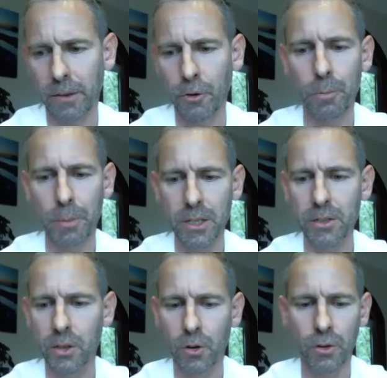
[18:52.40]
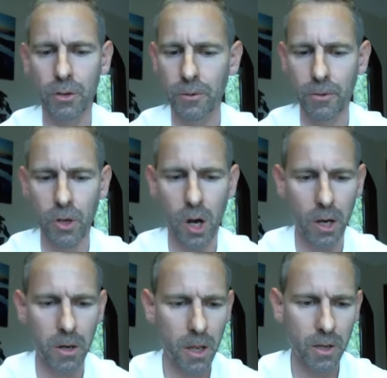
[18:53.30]
you're a business owner and you've got
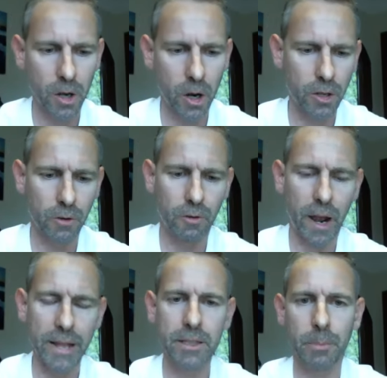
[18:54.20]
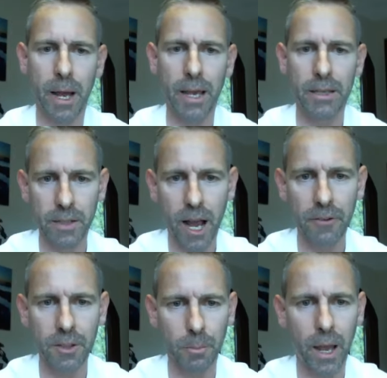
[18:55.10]
you've got rates to pay, staff
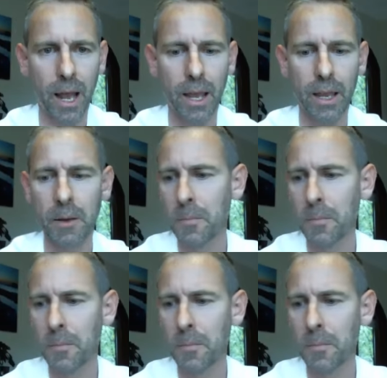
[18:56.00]
to pay,